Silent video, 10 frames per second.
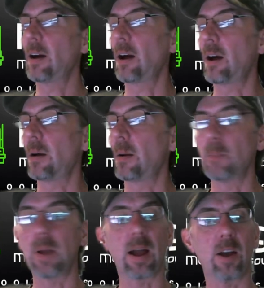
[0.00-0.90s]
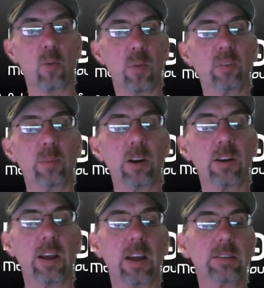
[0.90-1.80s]
Um, I hope
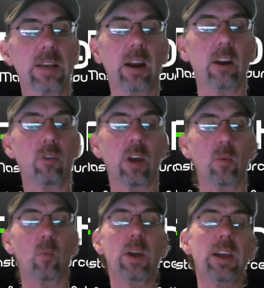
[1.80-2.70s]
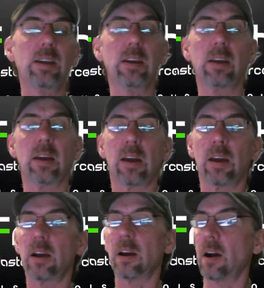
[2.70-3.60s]
everyone has had a great week.
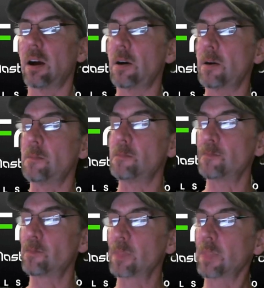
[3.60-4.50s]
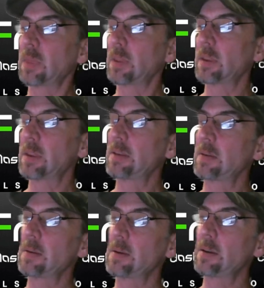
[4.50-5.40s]
Um,
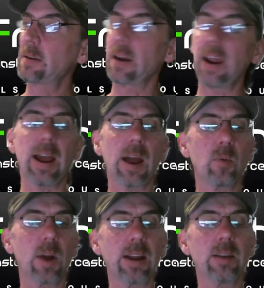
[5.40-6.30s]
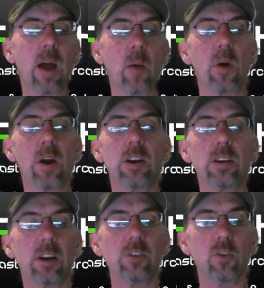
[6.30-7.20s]
today, I, I, I, wanted to
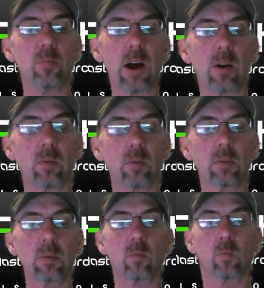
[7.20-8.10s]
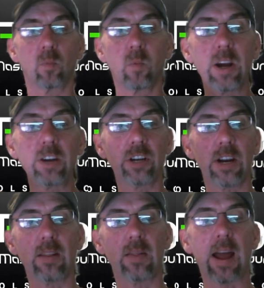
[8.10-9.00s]
talk to you about
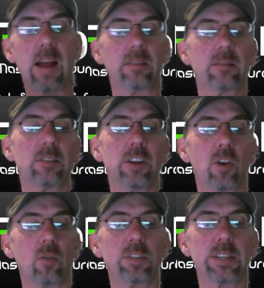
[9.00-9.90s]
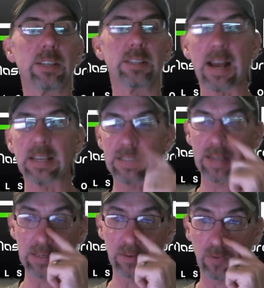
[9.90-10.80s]
reaching that, you know,
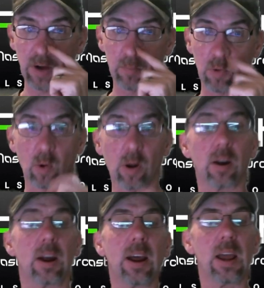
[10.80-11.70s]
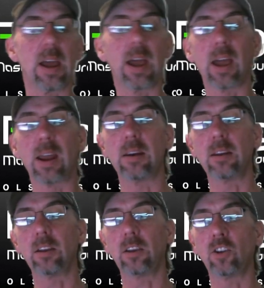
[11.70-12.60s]
success as a freight broker. And
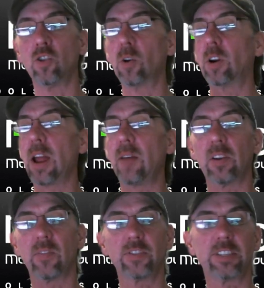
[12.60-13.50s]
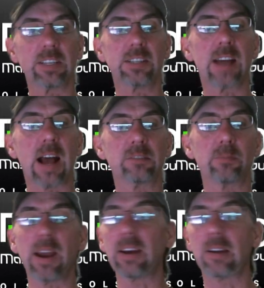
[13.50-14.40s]
your level of success
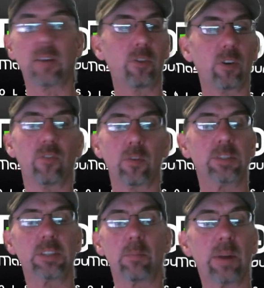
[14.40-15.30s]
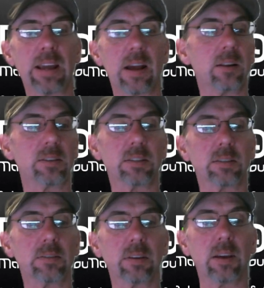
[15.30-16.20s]
may differ from somebody
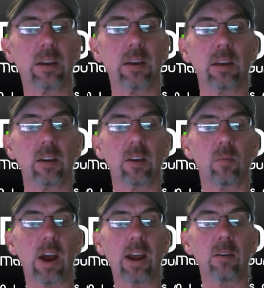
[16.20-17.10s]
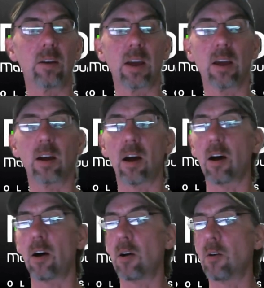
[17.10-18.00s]
else's, right?
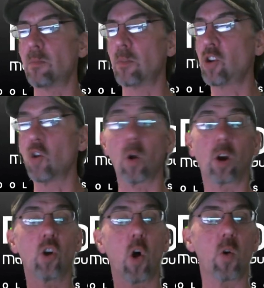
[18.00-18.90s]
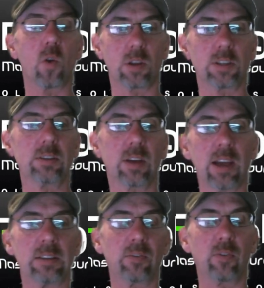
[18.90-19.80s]
Um, your goals
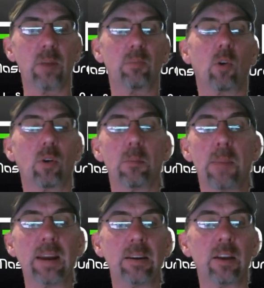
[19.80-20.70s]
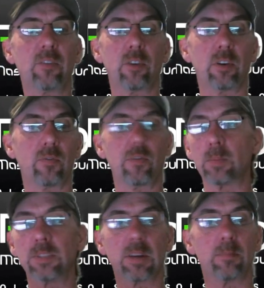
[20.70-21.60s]
as a freight broker may differ
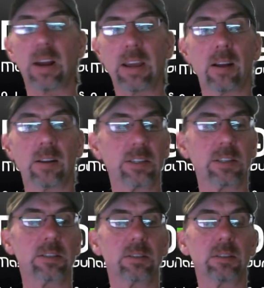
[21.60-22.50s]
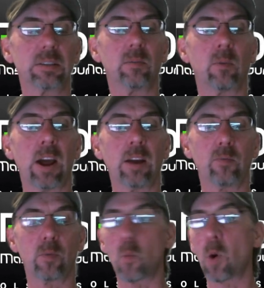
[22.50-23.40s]
from somebody else's, right?
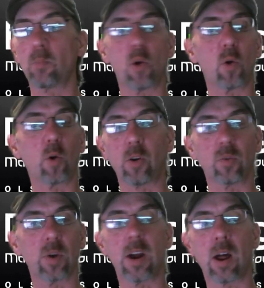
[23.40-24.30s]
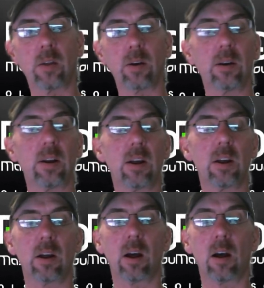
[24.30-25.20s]
From one broker to another.
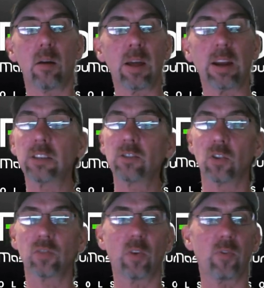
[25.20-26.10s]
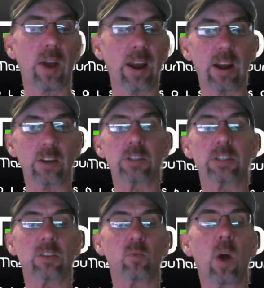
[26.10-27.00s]
Uh, and this goes for freight
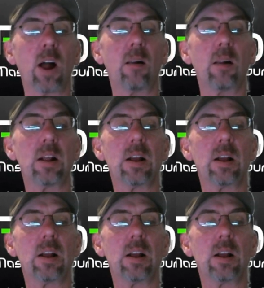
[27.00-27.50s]
agents as well.